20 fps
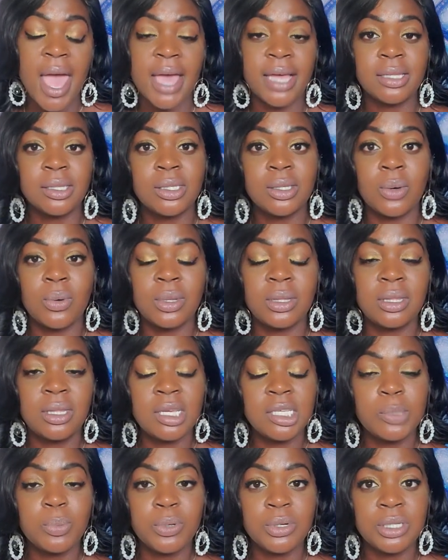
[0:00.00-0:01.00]
And so in
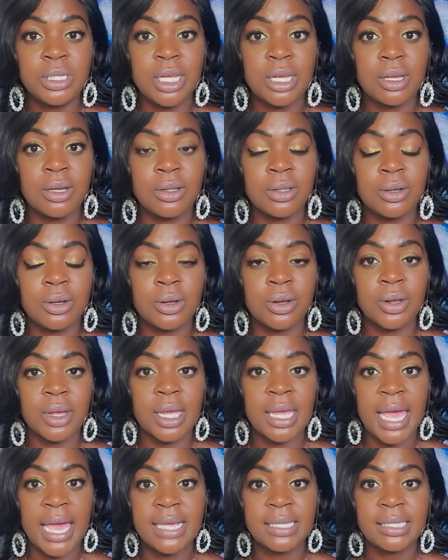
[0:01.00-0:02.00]
this particular
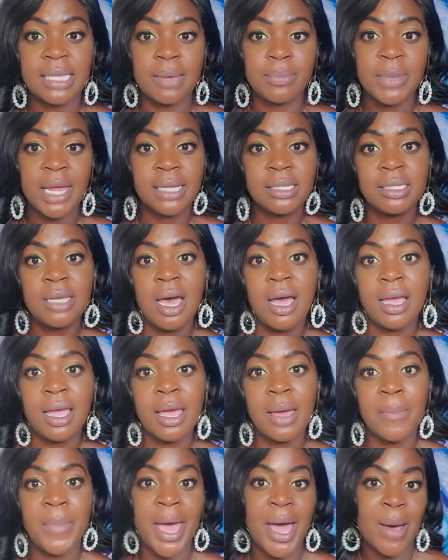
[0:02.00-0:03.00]
case, I'm not talking
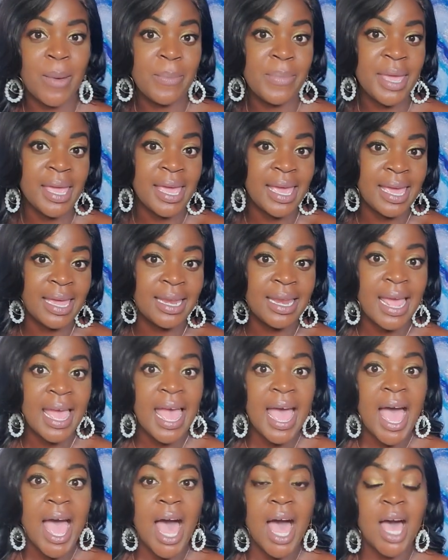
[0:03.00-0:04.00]
about being
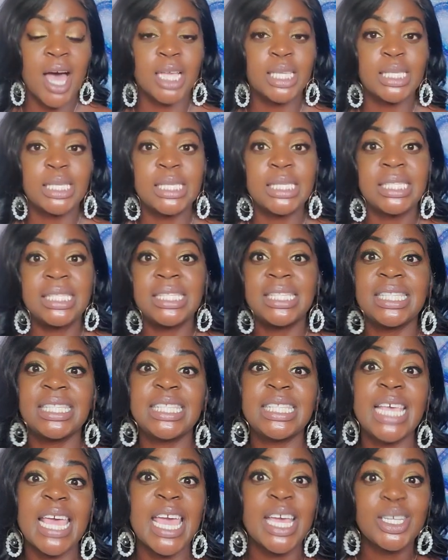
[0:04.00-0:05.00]

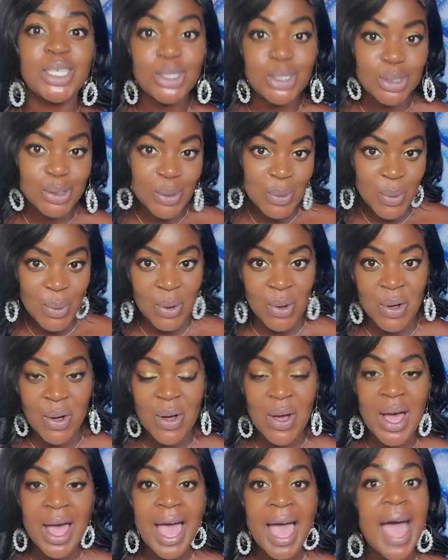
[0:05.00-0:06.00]

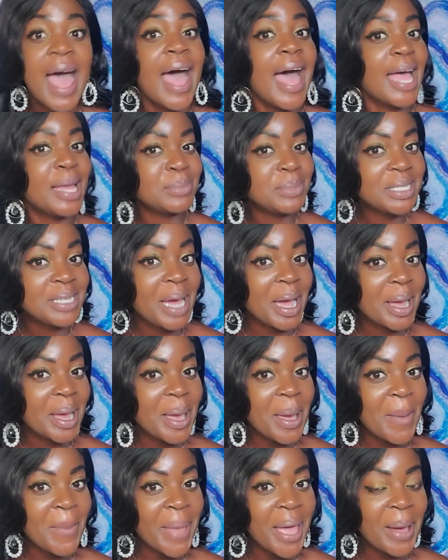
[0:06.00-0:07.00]
sexual, I'm talking
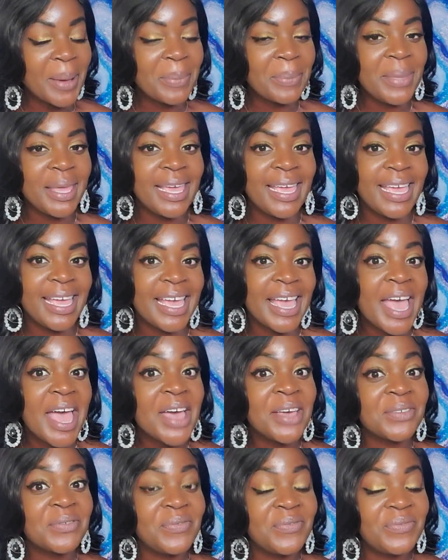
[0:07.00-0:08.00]
about being
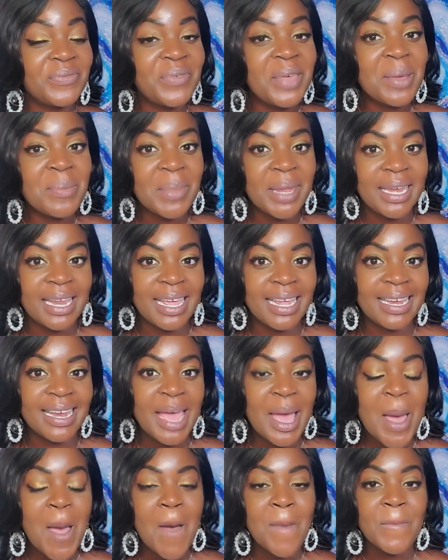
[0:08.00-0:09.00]
feminine.
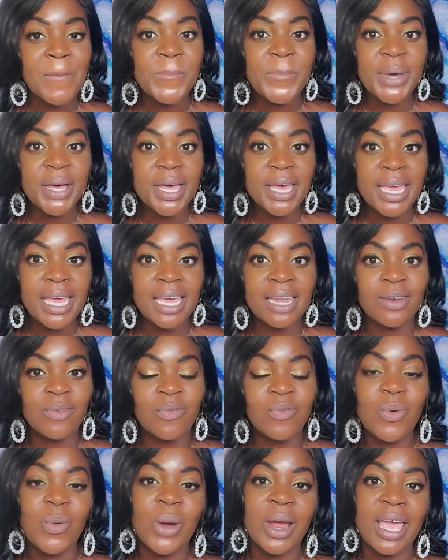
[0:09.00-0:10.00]
But
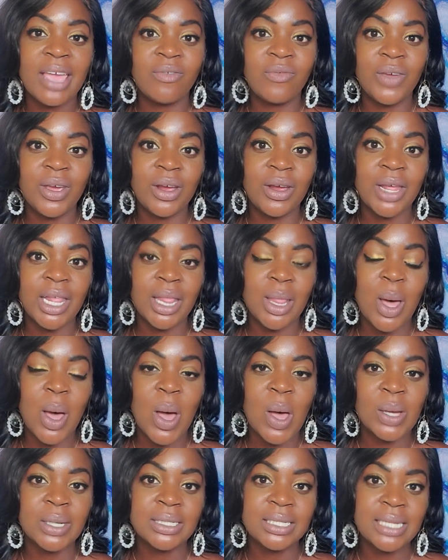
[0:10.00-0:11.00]
for a very
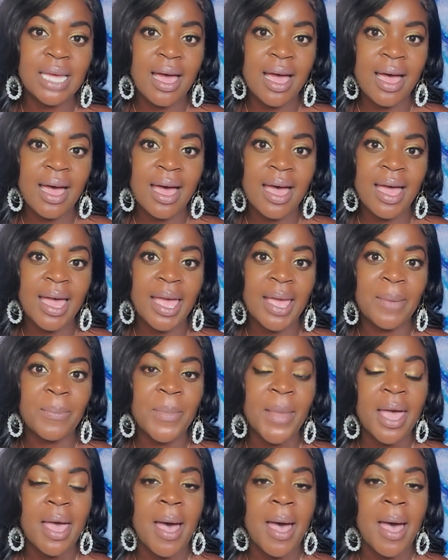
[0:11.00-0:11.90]
long time,